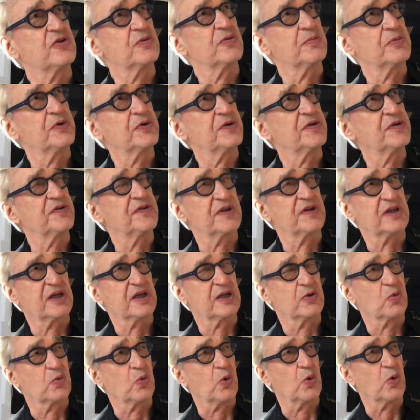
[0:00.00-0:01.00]
to music
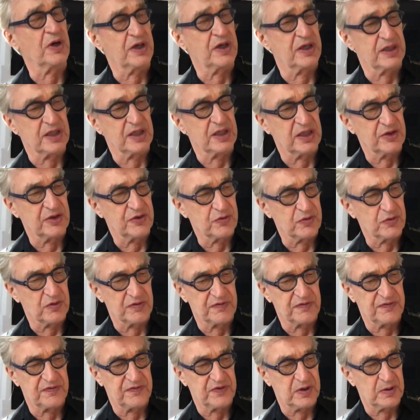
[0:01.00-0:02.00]
and work it into a
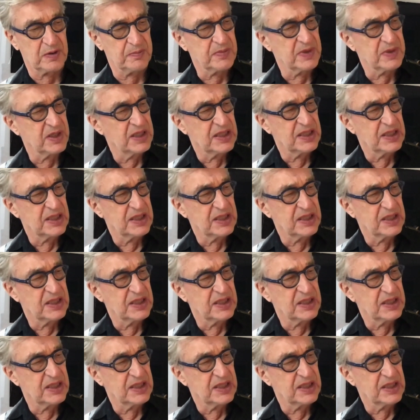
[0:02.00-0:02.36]
film.